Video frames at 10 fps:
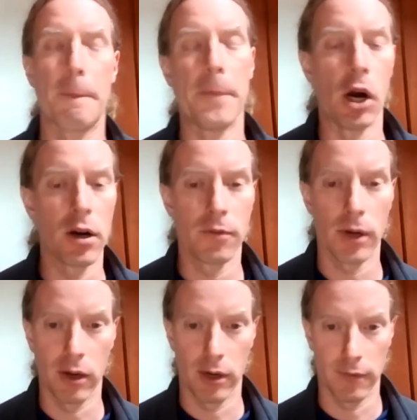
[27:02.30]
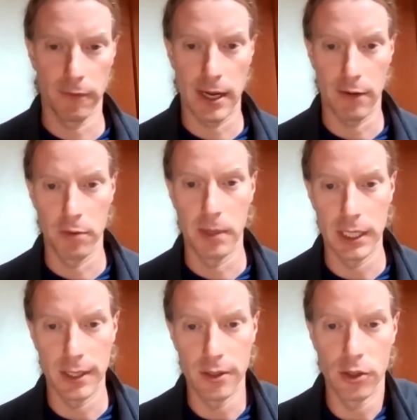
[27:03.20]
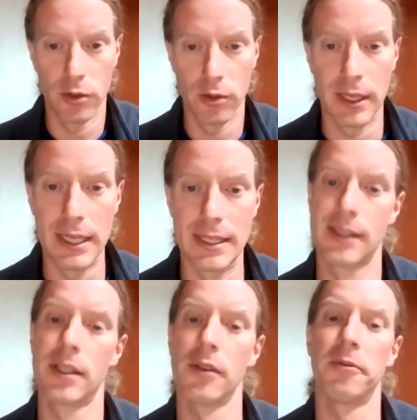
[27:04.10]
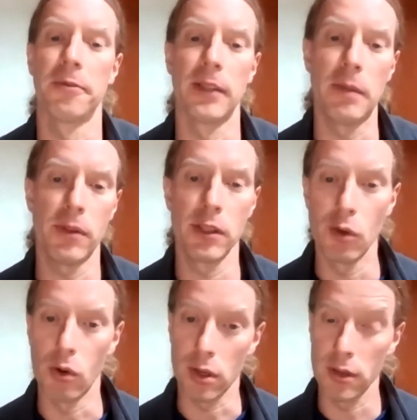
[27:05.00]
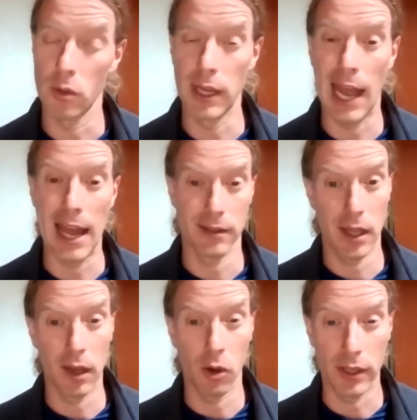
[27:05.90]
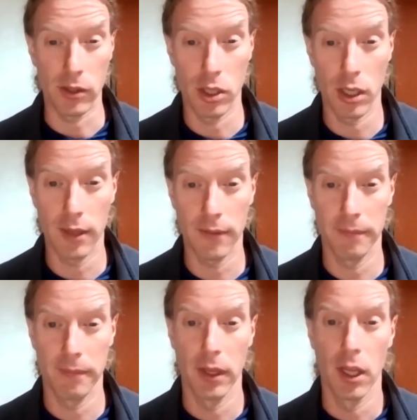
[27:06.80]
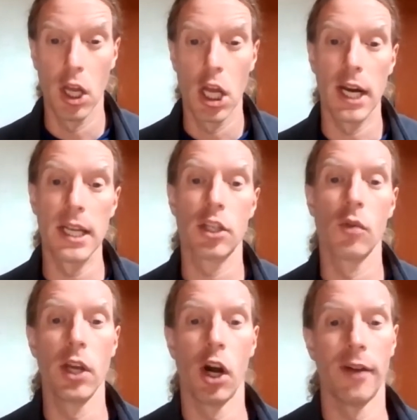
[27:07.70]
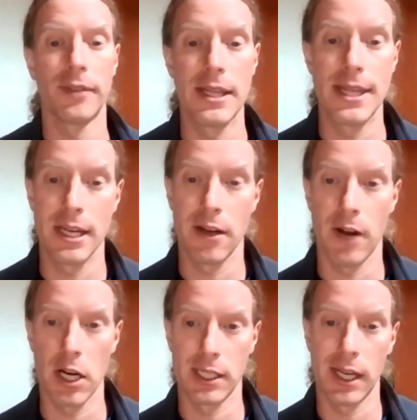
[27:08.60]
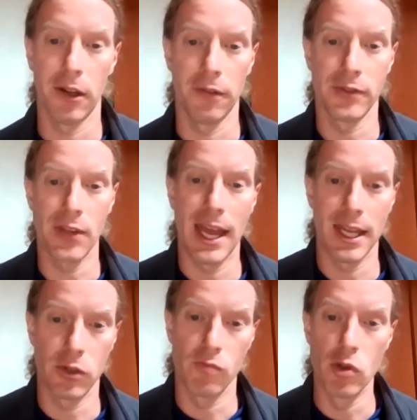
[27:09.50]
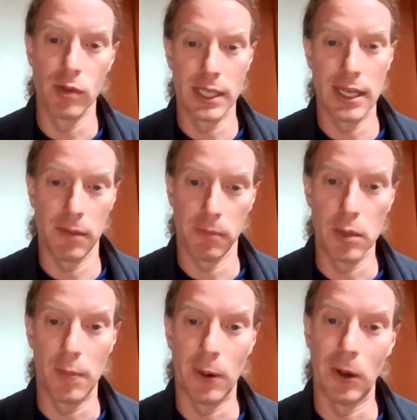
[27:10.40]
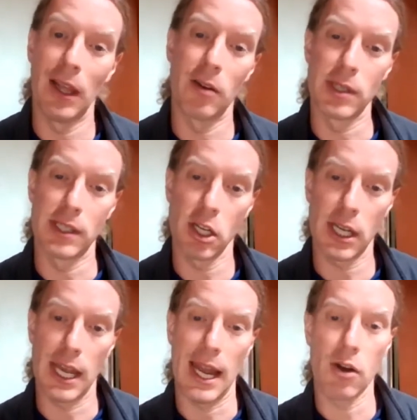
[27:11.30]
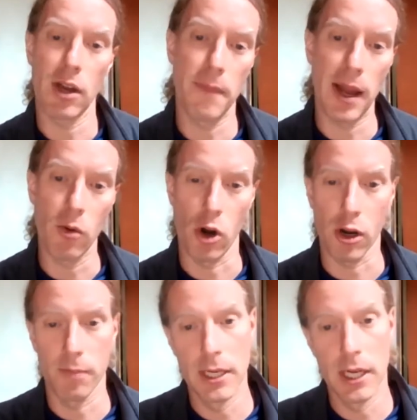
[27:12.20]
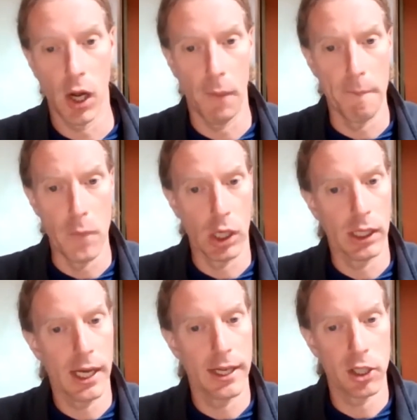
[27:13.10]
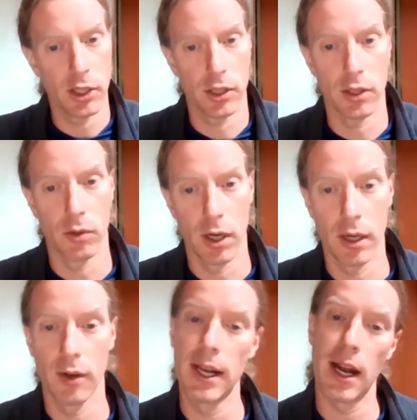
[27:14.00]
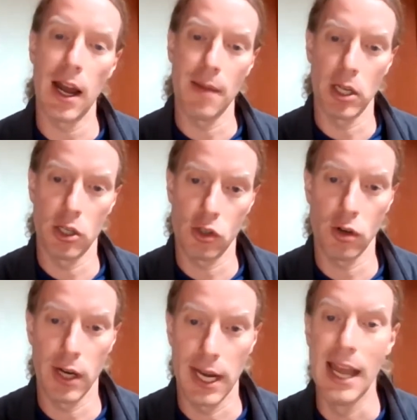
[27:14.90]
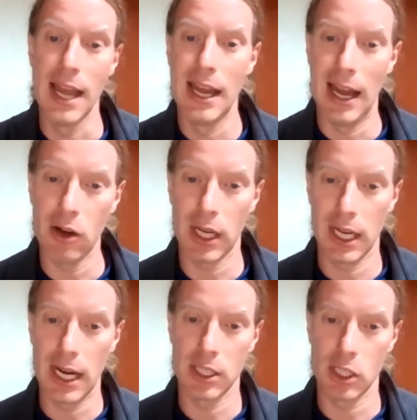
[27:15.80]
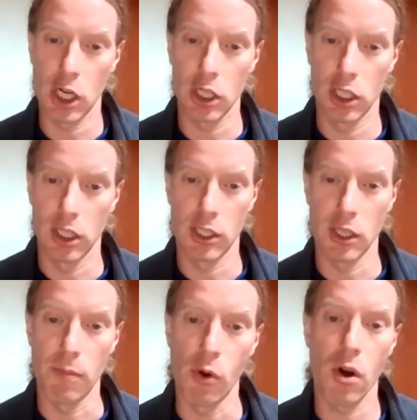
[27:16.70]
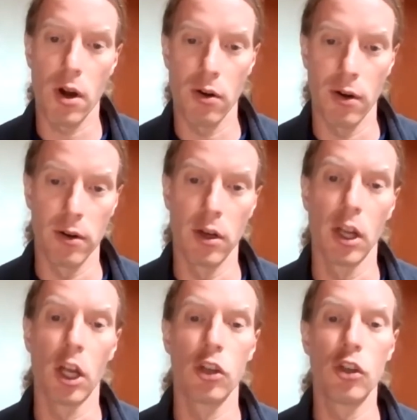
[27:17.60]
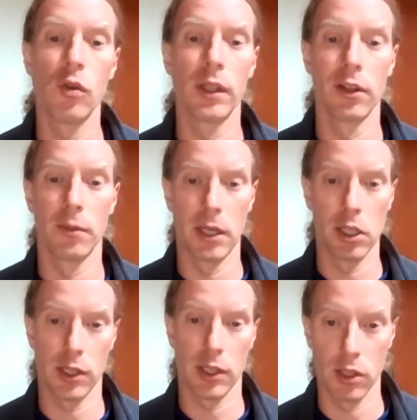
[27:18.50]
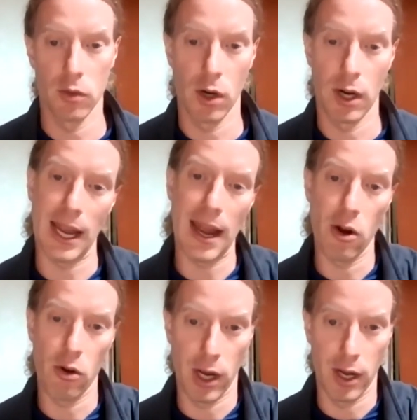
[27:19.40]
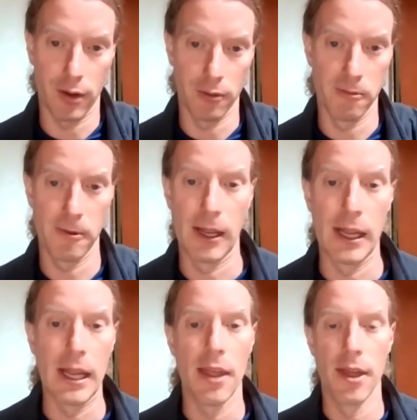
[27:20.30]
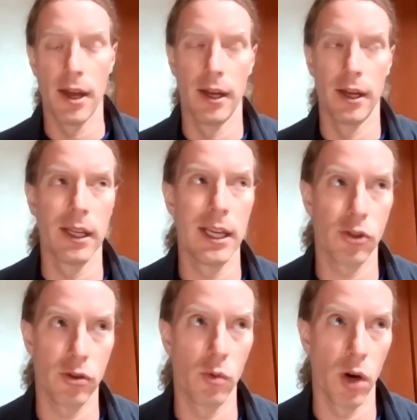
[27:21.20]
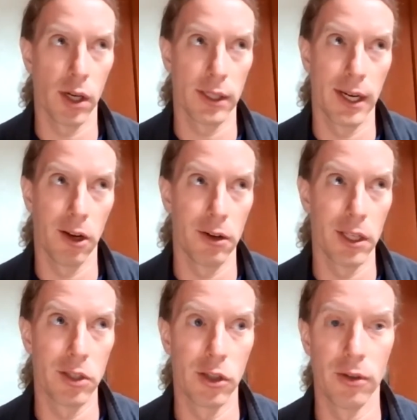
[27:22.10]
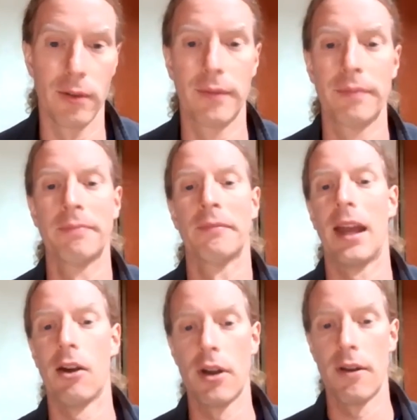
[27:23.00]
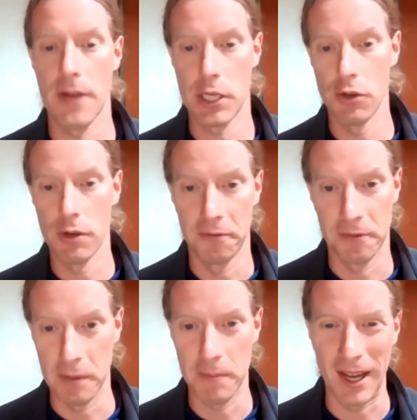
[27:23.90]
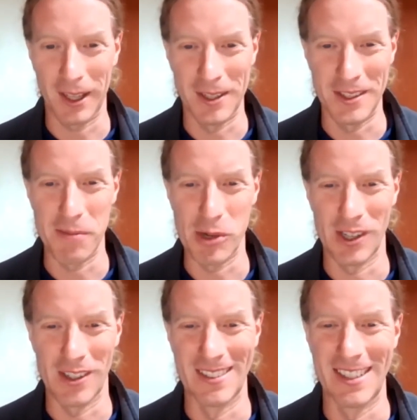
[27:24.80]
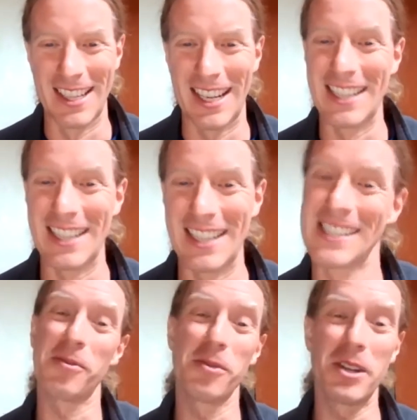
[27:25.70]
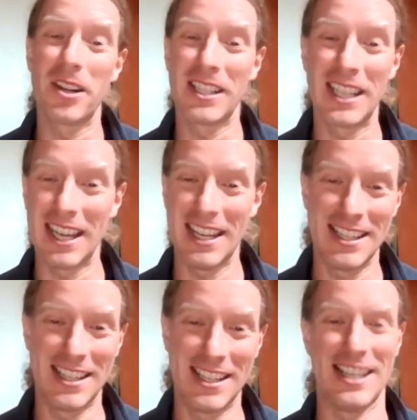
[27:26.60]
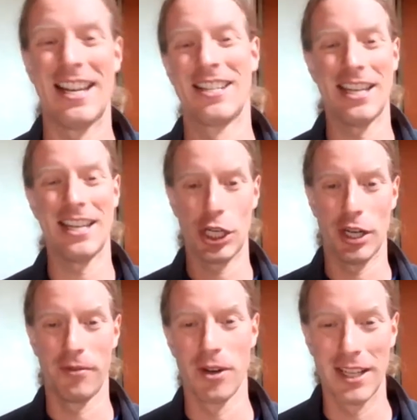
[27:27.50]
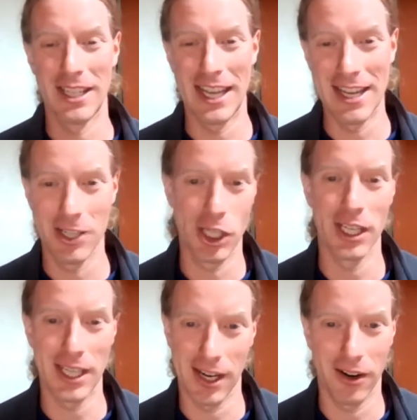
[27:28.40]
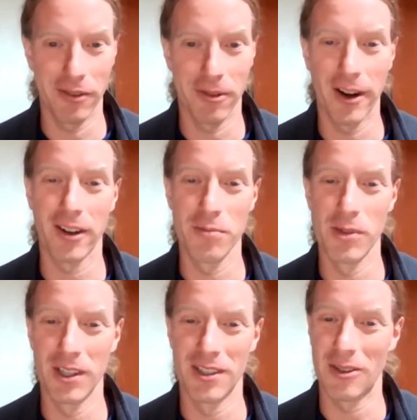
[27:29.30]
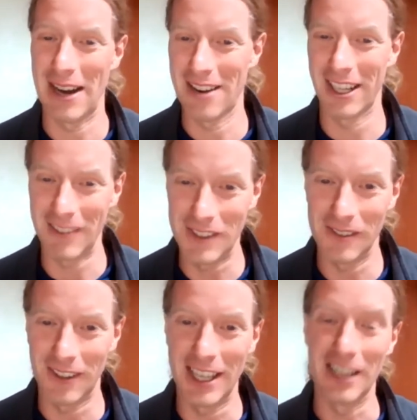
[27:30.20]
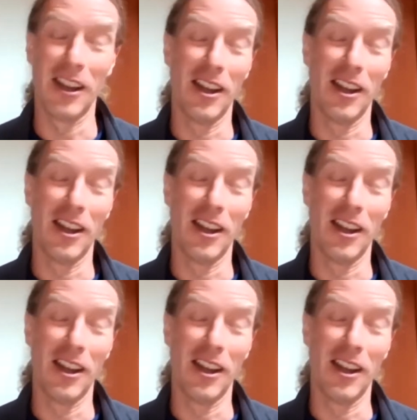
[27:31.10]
part of what I would invite everybody to do is to flip the order that we ask that question in. Right? So we often think of ourselves as museum people and we say, okay, how can my work become more like justice work, right? I'm a historian. How can I start to support or do a little bit of justice work out of the history work that I already do? I would invite you to flip that conception, right? And say that if we are engaged in education, if we're engaged in caring for our communities around us, right?